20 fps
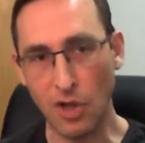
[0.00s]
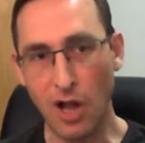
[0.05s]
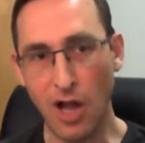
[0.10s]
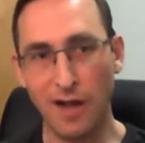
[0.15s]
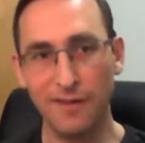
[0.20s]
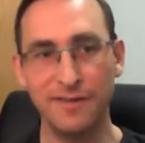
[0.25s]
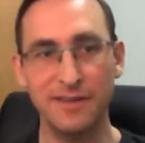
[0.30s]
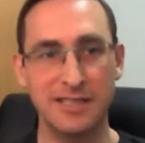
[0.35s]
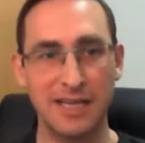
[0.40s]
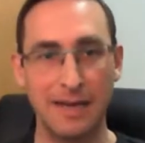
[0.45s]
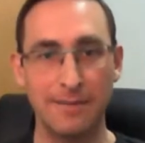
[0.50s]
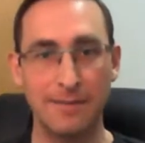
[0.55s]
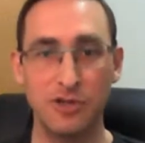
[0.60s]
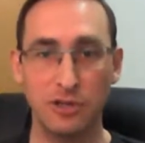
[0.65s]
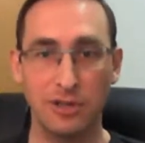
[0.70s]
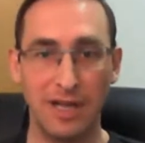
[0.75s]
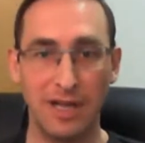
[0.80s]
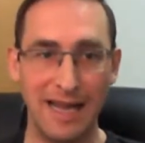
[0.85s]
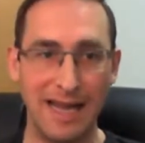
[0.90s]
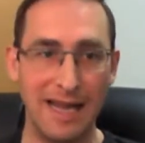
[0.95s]
oftentimes
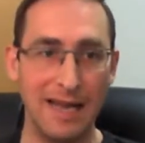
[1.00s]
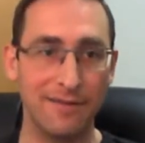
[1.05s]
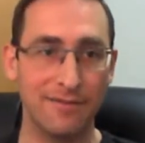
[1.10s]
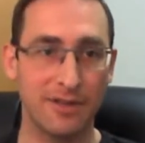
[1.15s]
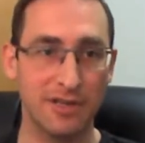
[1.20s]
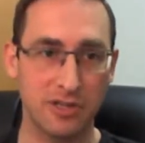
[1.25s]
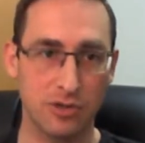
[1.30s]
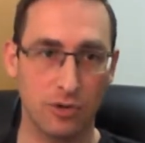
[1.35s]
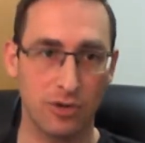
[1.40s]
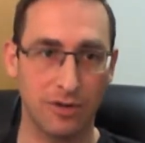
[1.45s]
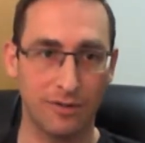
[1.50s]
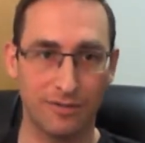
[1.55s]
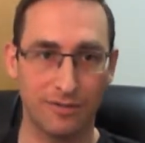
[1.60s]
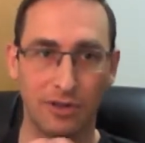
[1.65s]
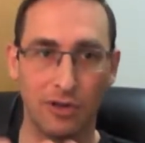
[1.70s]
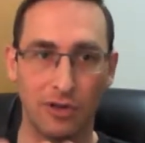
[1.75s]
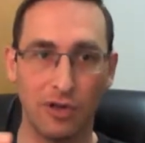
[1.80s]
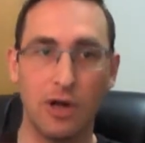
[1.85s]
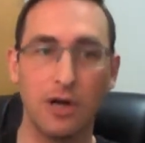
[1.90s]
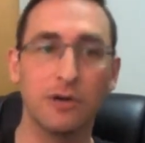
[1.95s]
you'll have this sort of
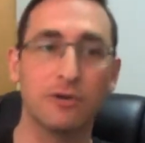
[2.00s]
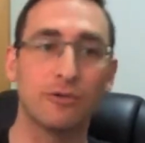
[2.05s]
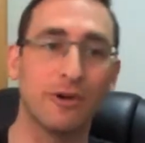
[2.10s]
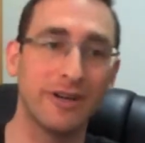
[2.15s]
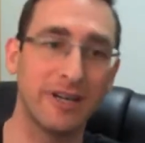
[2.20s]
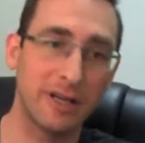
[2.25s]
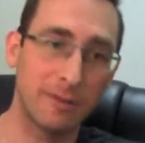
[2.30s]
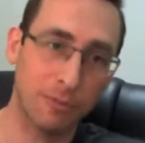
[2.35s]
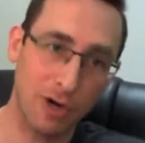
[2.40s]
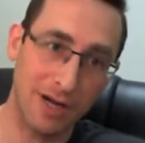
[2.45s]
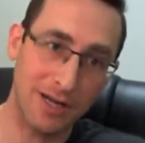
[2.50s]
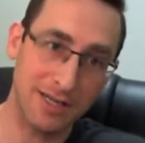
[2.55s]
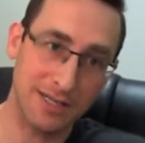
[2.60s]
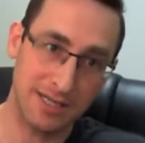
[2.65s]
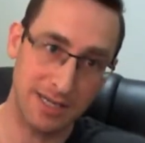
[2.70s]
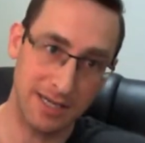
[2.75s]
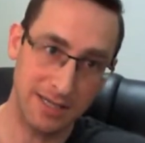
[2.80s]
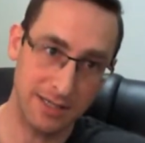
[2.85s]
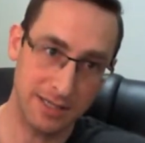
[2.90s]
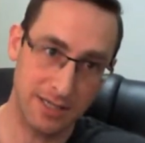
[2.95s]
long-running
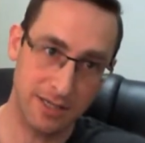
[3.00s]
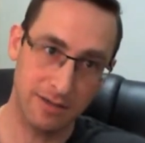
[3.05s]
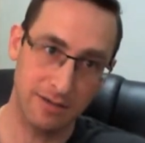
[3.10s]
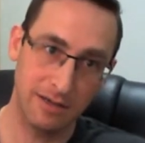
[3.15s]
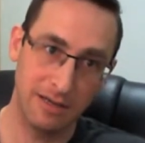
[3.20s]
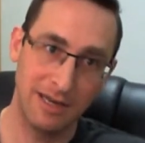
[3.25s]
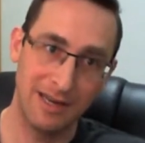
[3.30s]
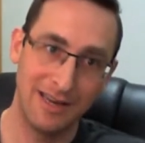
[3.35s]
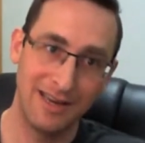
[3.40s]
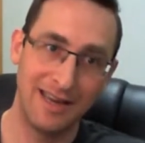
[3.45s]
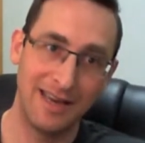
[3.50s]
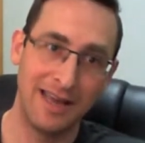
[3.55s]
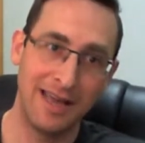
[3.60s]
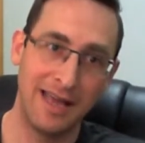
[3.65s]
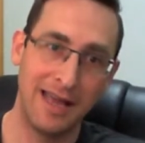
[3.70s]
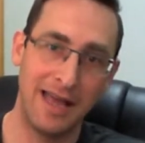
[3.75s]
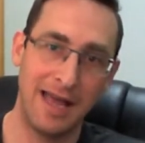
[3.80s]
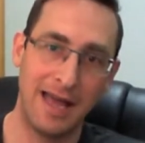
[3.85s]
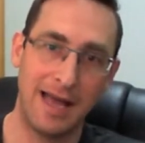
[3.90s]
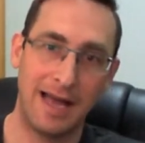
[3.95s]
process
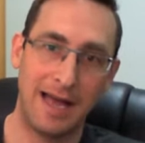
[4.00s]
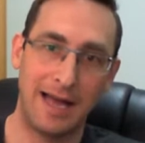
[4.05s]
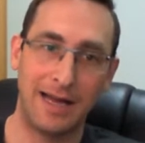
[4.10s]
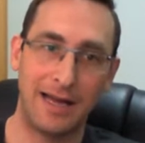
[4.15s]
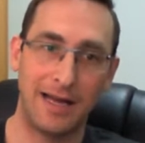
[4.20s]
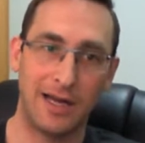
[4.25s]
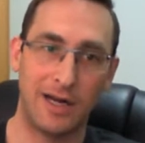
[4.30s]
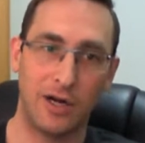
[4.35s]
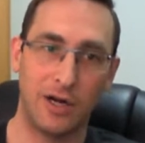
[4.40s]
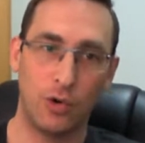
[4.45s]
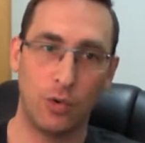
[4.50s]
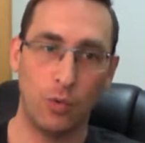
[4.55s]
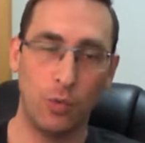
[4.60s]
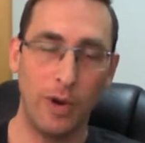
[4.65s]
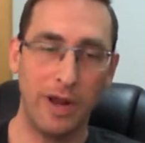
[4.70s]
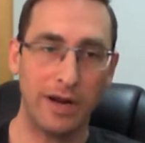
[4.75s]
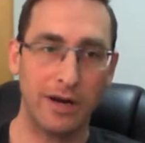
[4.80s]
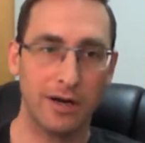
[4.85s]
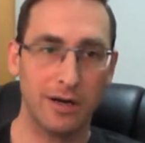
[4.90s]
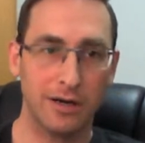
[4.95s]

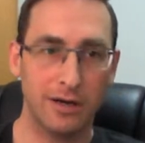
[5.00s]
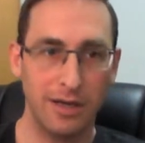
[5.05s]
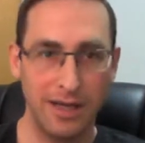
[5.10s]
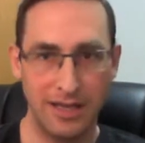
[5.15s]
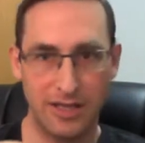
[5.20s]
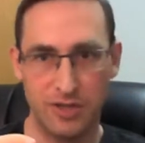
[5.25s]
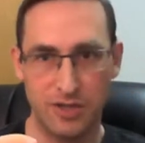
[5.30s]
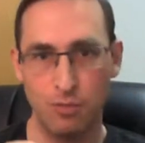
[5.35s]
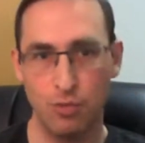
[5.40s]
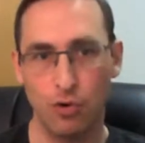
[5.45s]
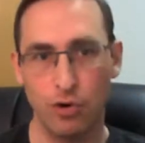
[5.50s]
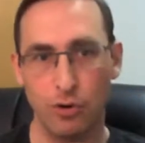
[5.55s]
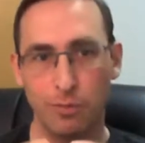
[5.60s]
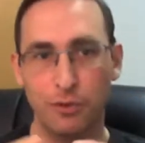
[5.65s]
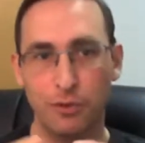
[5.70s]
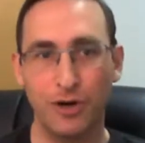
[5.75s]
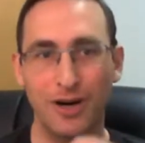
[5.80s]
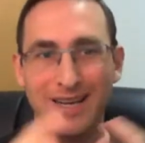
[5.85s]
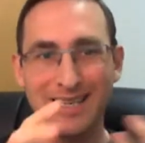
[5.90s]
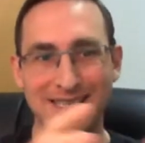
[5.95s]
where it's more
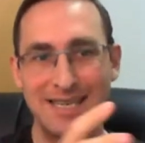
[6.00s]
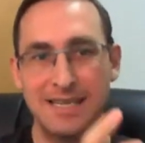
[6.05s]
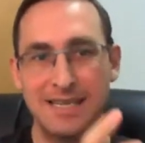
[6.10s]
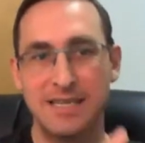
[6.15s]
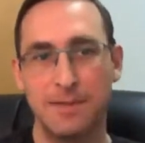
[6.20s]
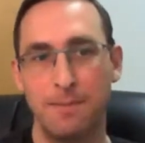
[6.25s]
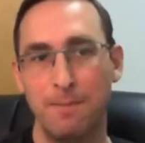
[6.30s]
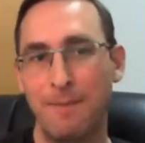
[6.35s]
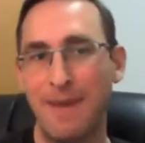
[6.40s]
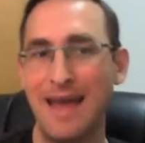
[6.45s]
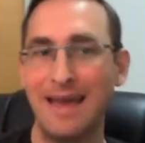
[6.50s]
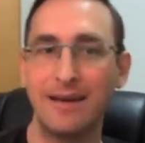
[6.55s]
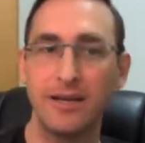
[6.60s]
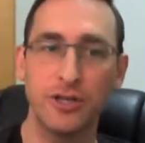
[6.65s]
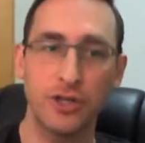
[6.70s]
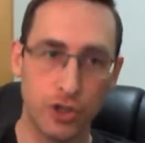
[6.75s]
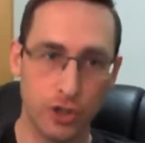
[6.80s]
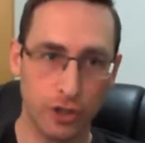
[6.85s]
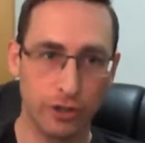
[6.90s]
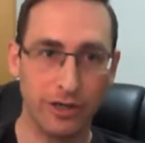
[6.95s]
process
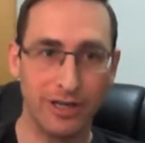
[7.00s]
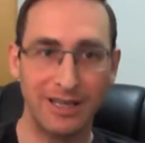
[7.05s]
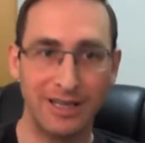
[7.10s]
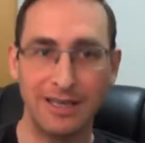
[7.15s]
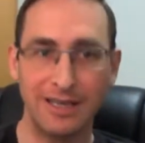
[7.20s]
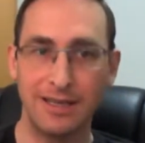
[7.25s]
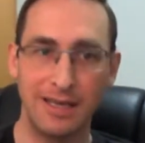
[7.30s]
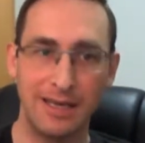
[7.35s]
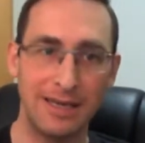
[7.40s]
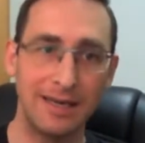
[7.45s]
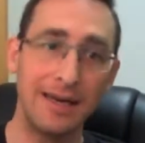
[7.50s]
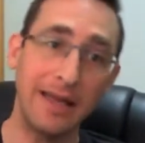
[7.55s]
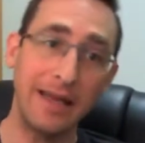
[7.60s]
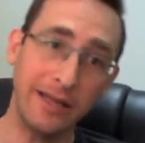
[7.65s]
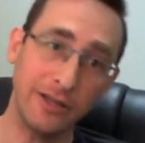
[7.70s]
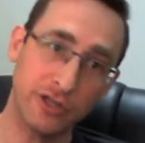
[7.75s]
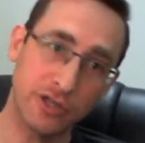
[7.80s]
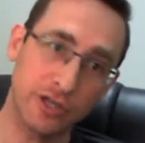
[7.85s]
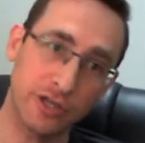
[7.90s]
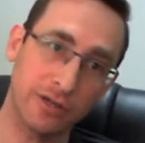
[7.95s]
managery in
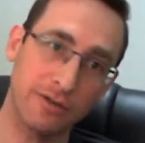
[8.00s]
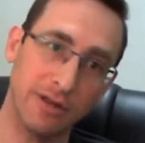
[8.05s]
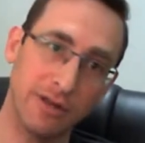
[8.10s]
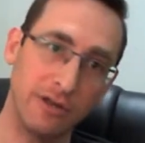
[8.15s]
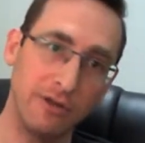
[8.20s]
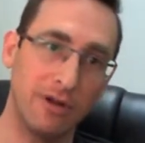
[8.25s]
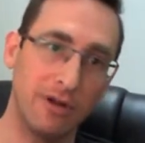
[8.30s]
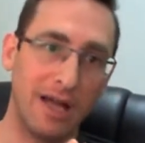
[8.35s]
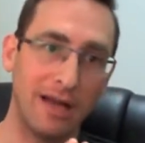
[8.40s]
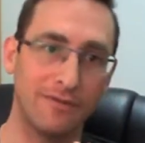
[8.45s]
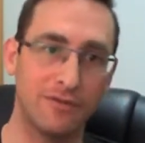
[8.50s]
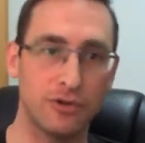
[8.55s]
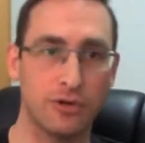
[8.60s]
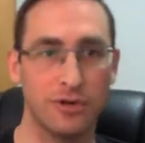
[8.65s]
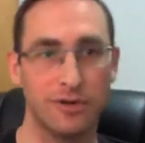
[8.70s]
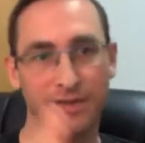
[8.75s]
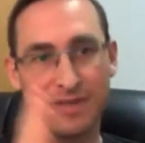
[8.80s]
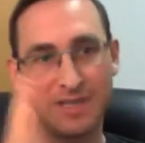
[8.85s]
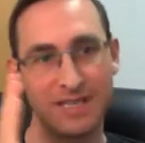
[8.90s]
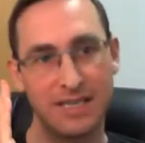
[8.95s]
nature, that you have
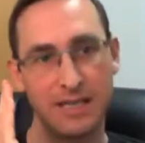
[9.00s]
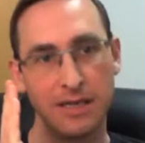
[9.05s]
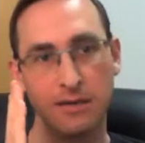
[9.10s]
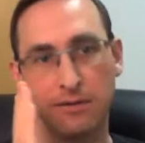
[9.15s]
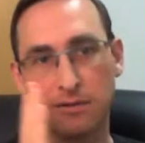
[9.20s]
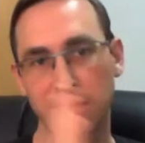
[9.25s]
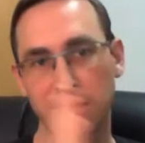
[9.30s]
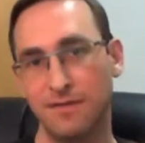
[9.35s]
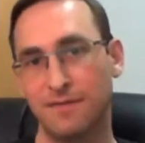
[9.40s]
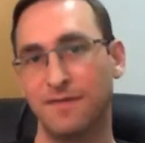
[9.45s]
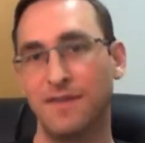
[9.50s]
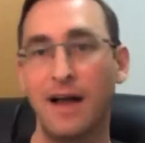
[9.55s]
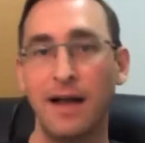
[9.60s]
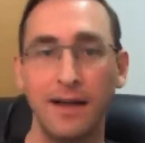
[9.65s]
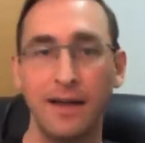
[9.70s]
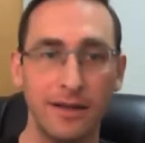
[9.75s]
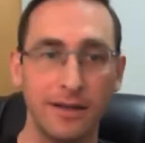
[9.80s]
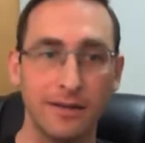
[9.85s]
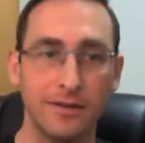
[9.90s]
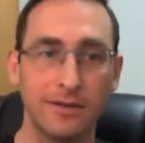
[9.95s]
sort of a single
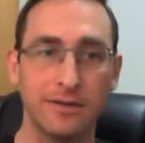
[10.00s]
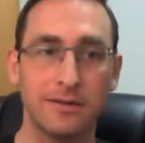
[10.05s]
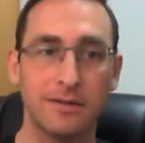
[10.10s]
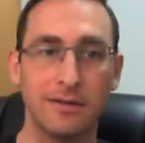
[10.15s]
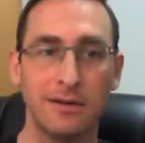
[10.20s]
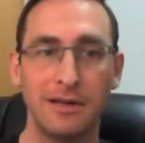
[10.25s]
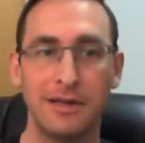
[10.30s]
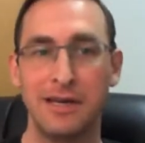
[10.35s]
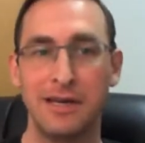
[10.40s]
defined